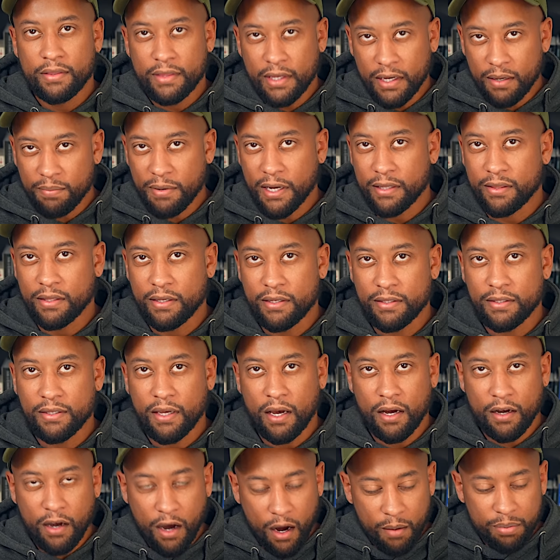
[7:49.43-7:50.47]
Think about this.
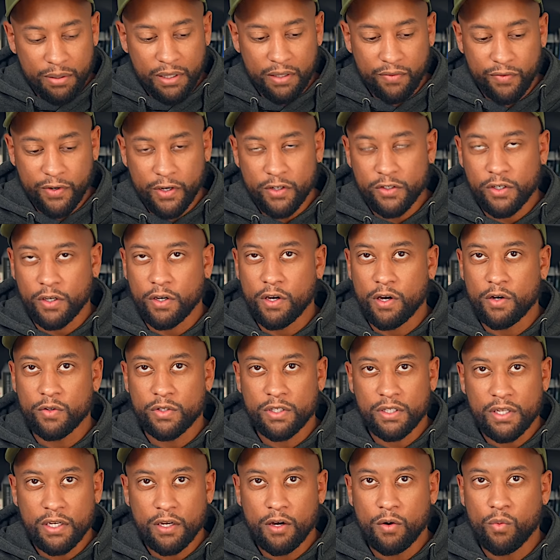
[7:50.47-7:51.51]
A couple of years ago,
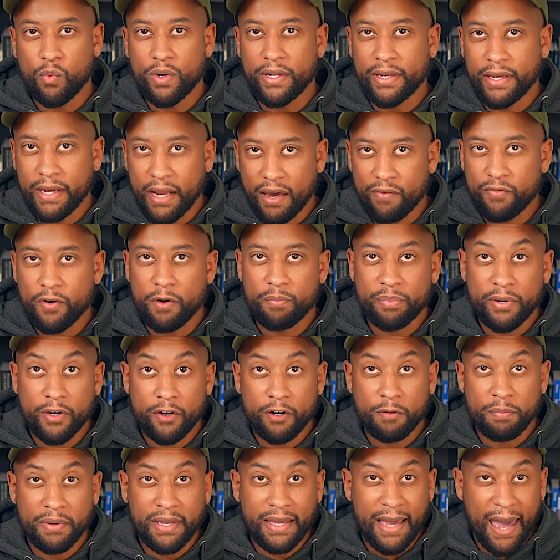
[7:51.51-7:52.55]
Sneako would never appear
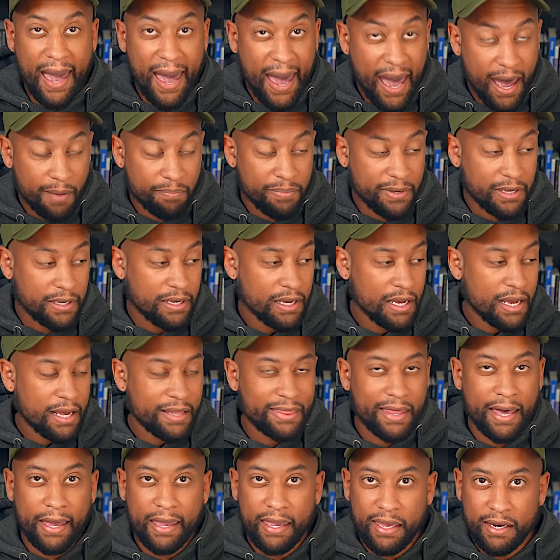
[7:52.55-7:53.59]
to be happy
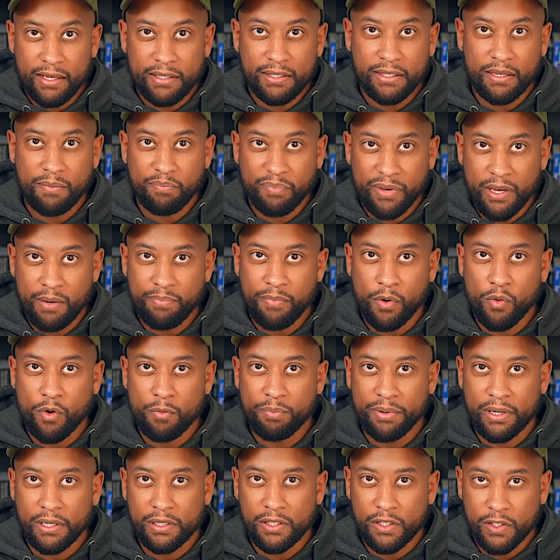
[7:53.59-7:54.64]
that innocent people were
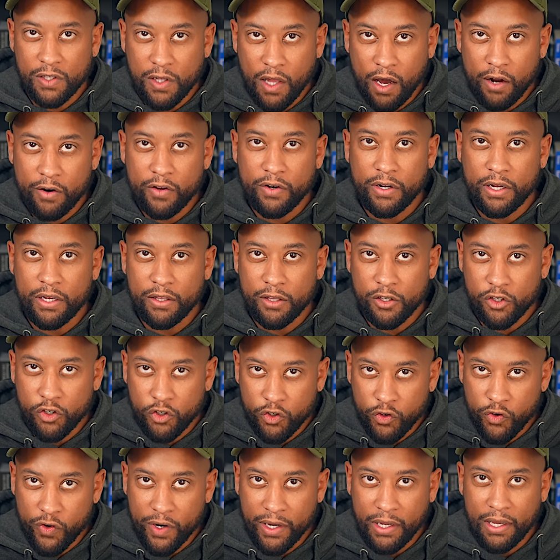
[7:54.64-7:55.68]
being slaughtered in the
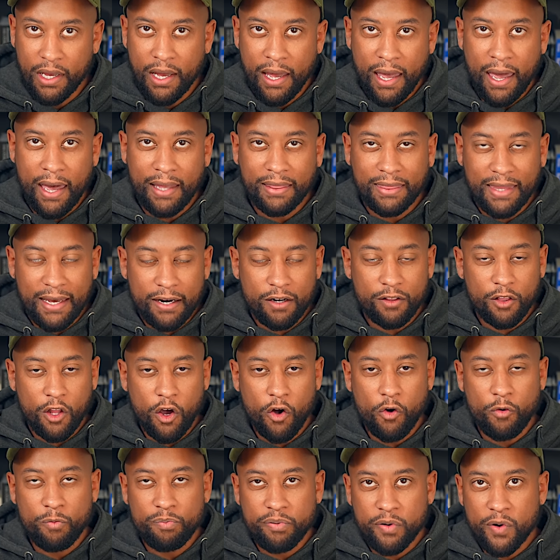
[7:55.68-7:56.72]
street, and let
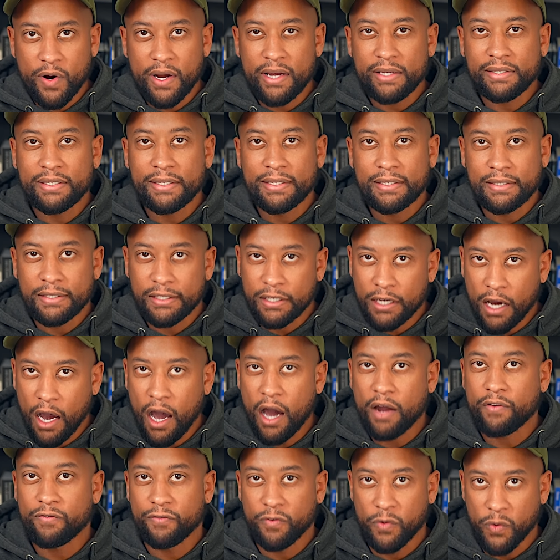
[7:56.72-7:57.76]
alone praise his
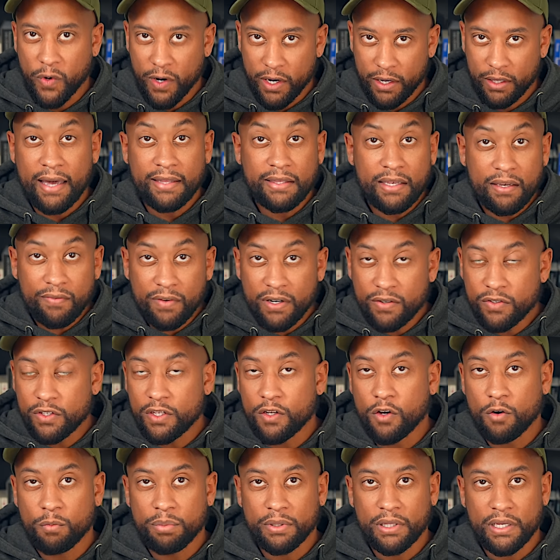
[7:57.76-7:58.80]
God for it. And even if
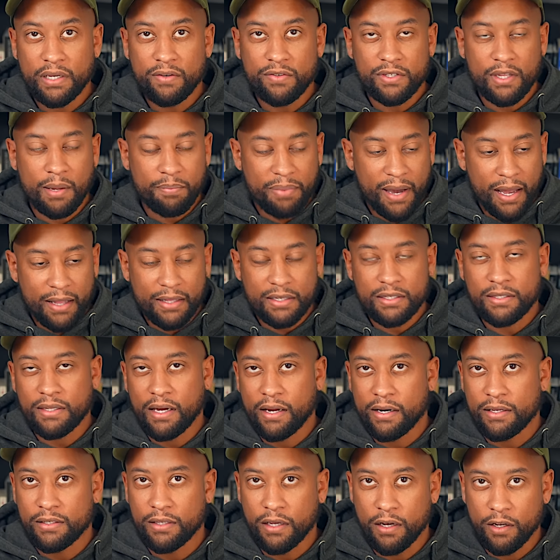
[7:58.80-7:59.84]
Sneako believes that
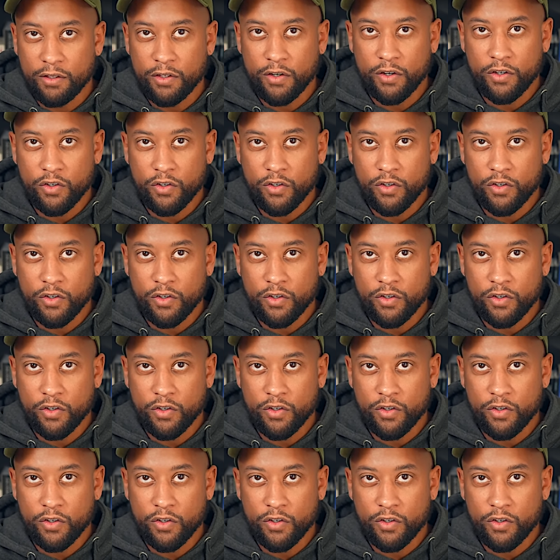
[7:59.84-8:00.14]
Palestine is under